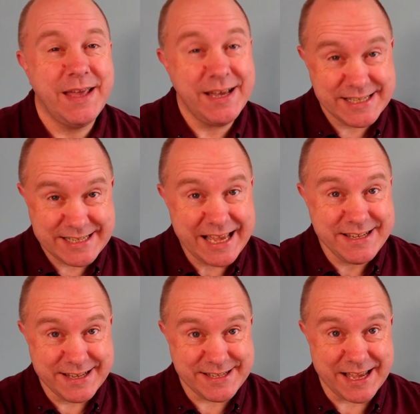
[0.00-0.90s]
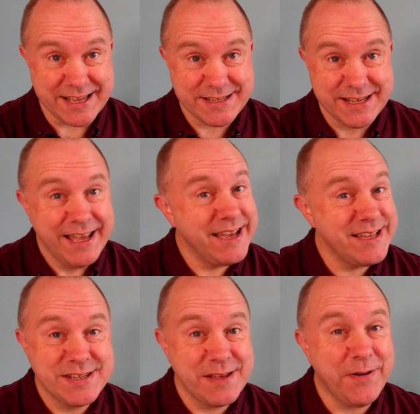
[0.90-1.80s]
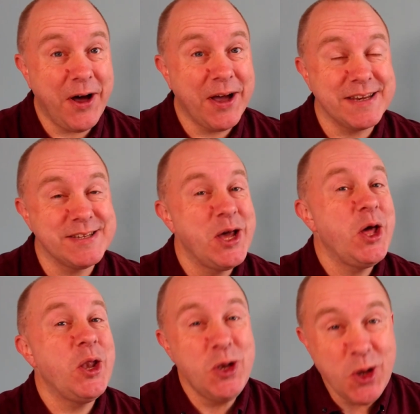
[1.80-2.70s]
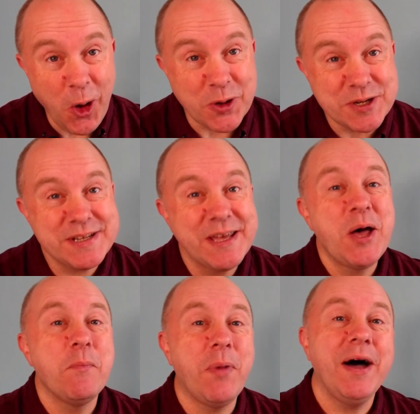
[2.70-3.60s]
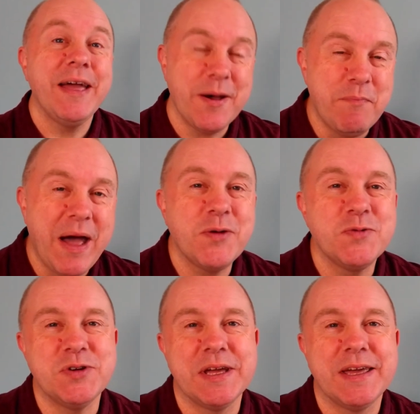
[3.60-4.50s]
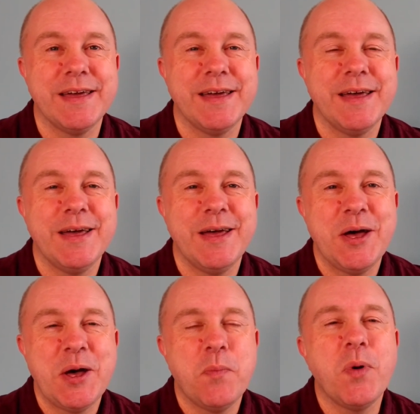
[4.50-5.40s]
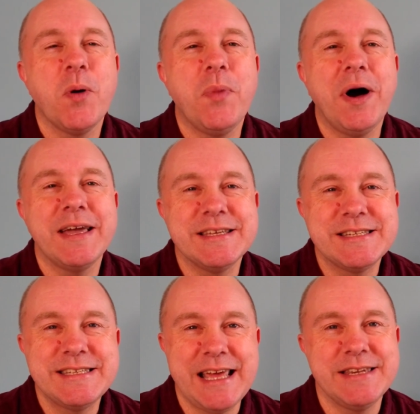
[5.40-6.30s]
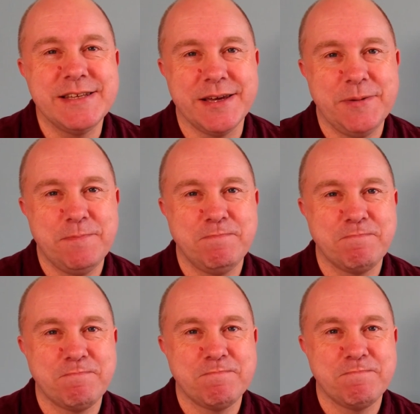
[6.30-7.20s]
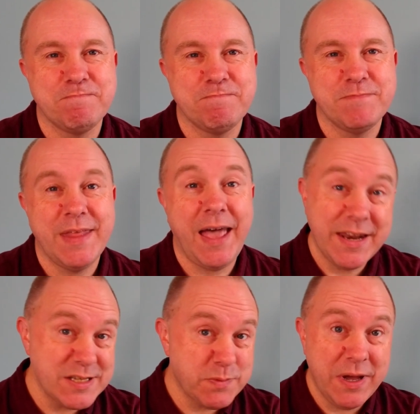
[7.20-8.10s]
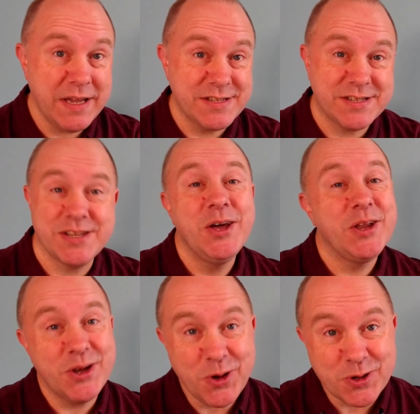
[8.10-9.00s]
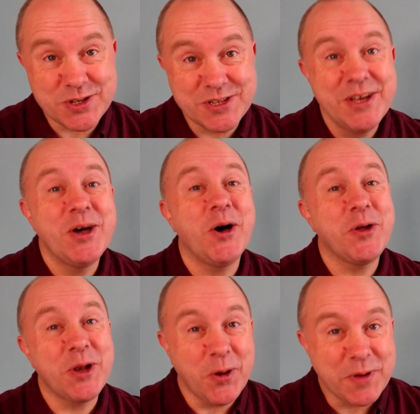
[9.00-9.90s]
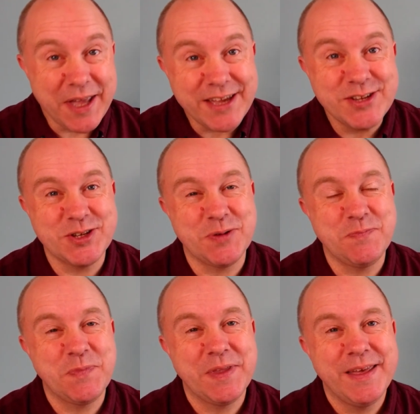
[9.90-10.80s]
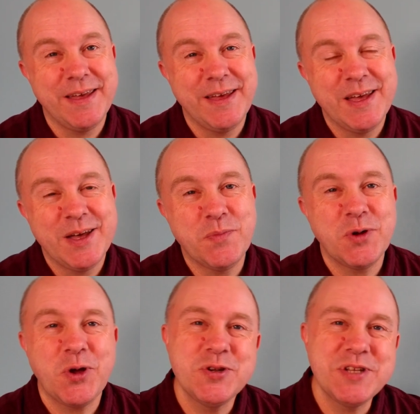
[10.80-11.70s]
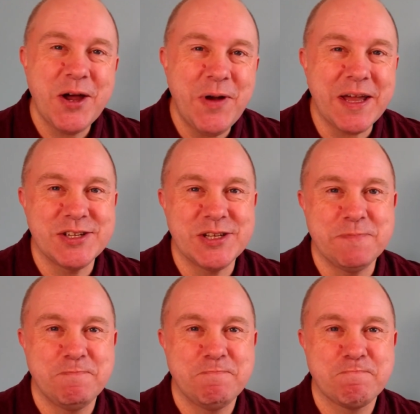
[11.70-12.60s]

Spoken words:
A centered set is defined not by a boundary, but by its center. And it's based not on location, but on direction.